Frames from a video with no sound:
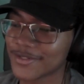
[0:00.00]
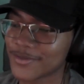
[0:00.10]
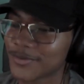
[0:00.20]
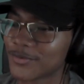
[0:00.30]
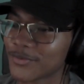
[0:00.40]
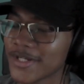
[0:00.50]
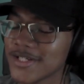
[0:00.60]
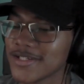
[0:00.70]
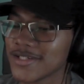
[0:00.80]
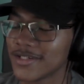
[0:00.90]

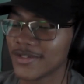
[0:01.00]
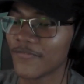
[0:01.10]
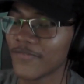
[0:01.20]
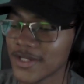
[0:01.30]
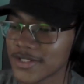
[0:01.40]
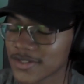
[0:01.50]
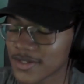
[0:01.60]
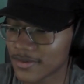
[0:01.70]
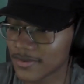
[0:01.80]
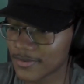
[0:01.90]
Crazy in the face.
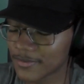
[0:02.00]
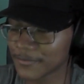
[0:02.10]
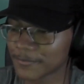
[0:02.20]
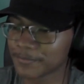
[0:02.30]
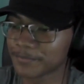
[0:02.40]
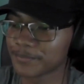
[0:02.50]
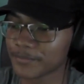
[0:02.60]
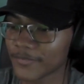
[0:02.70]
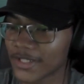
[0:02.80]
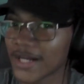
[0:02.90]

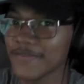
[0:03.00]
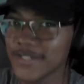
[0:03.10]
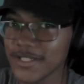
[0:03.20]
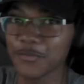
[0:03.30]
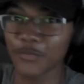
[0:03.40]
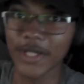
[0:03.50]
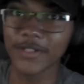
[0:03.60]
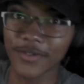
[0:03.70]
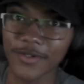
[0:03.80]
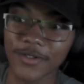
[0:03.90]
And I've seen white
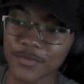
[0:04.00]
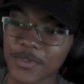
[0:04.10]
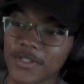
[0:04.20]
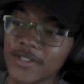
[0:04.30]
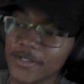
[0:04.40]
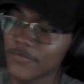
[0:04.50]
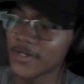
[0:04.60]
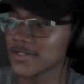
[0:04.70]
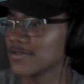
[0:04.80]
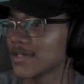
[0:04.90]
dogs with clean
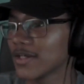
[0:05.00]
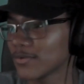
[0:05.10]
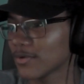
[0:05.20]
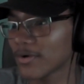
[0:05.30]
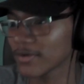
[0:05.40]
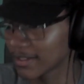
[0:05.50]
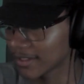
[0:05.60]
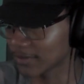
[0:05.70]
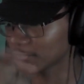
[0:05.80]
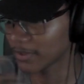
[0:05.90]
faces. They don't all got
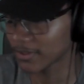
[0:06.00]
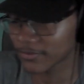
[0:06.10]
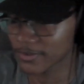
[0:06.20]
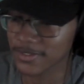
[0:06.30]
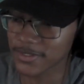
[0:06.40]
that red, crusty shit.